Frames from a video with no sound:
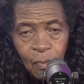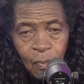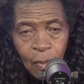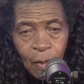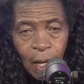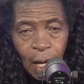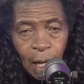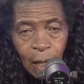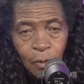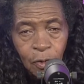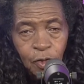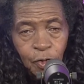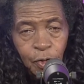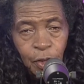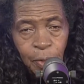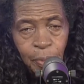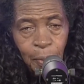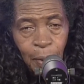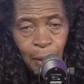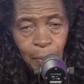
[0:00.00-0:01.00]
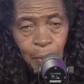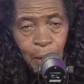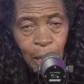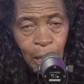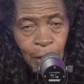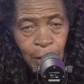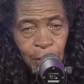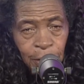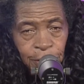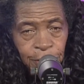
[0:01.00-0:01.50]
I was with my
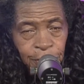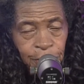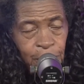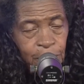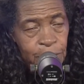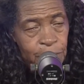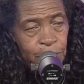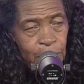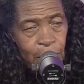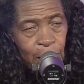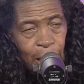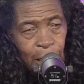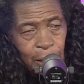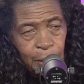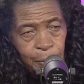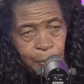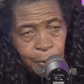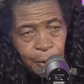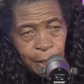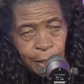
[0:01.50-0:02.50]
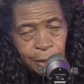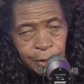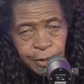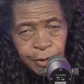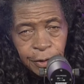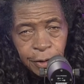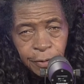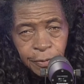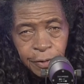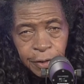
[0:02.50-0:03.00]
mother in six o'clock prayer
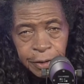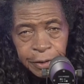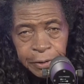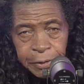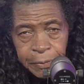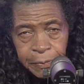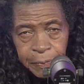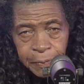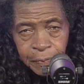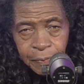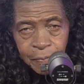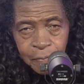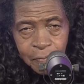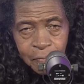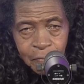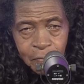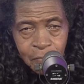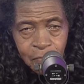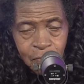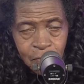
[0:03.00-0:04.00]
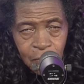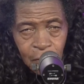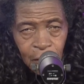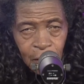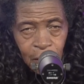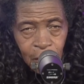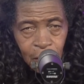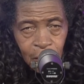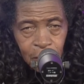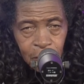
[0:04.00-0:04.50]
service
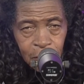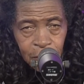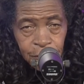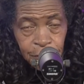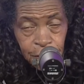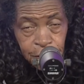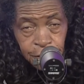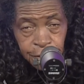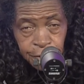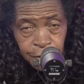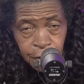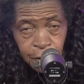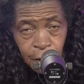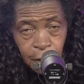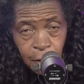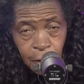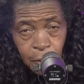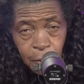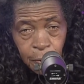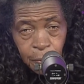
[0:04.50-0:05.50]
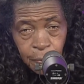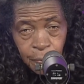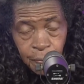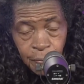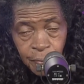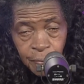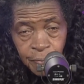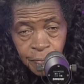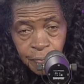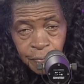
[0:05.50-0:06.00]
years ago,
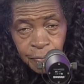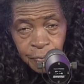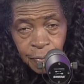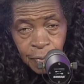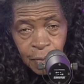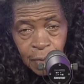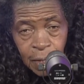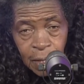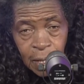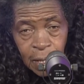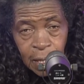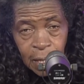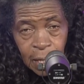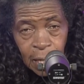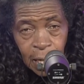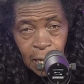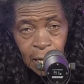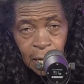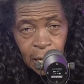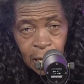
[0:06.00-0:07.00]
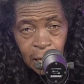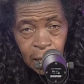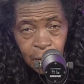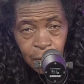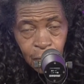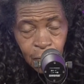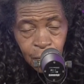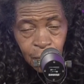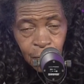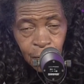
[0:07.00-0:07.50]

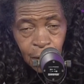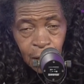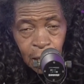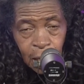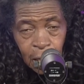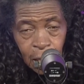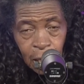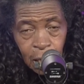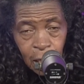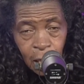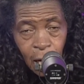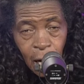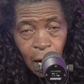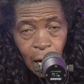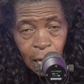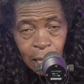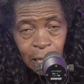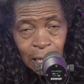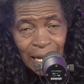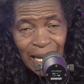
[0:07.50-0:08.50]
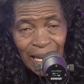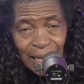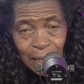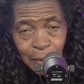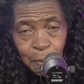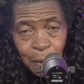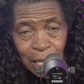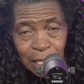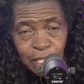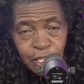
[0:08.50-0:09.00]
and God knocked
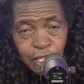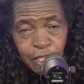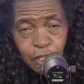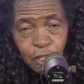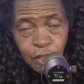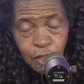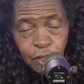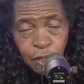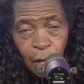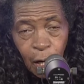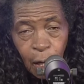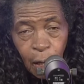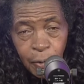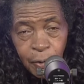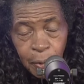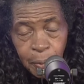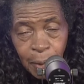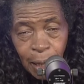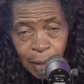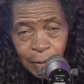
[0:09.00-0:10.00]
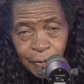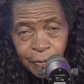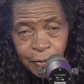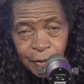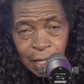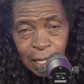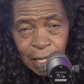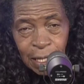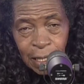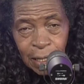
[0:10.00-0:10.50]
my shoes off of my
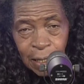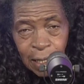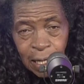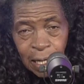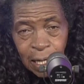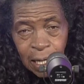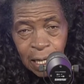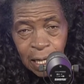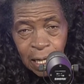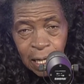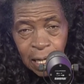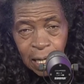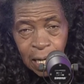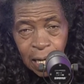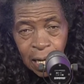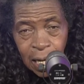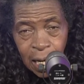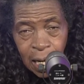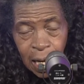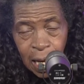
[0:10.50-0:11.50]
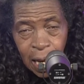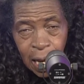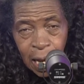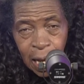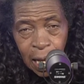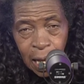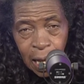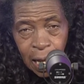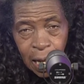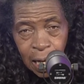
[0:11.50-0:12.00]
feet
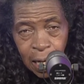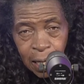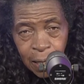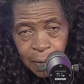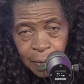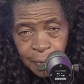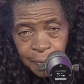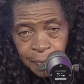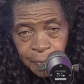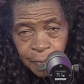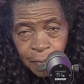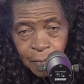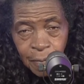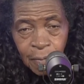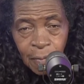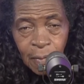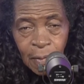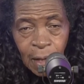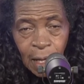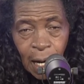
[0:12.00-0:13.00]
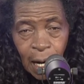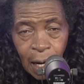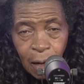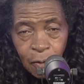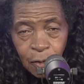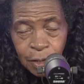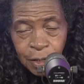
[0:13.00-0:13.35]
and I was